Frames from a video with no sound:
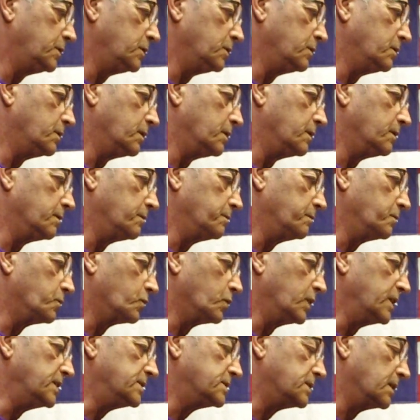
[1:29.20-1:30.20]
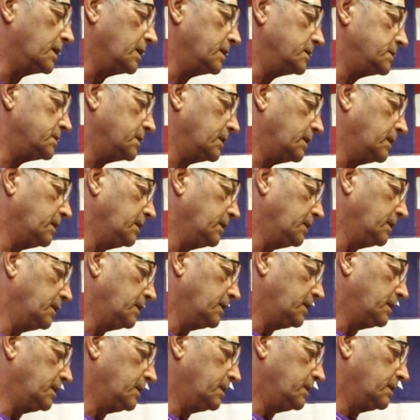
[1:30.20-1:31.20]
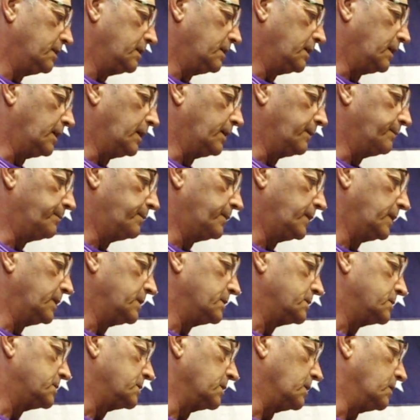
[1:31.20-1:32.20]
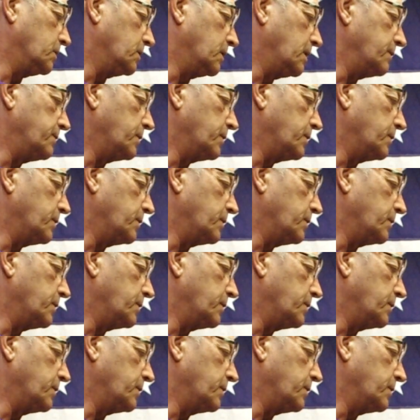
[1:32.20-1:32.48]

do the resizing. So